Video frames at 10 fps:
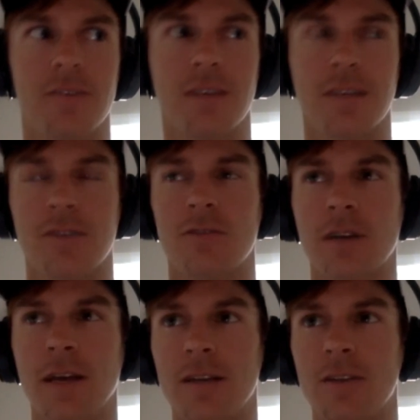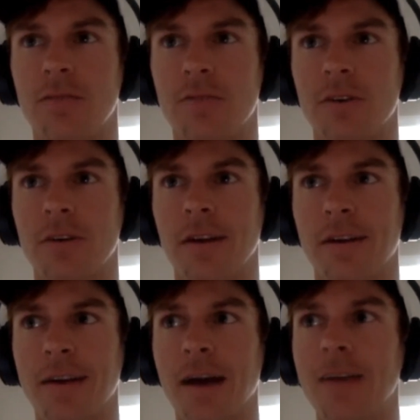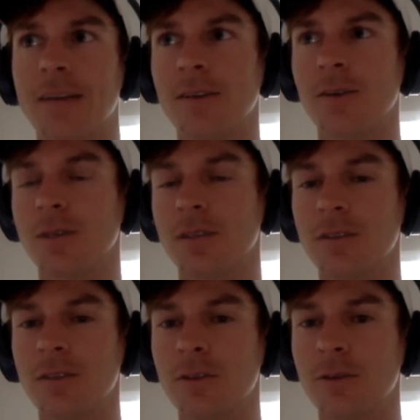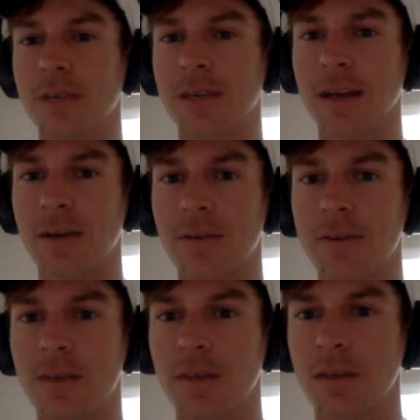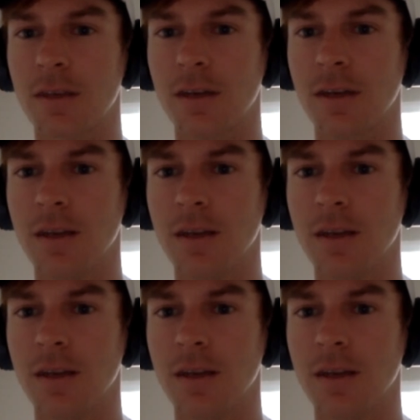like a strategy for not going to deuce. I, I don't think that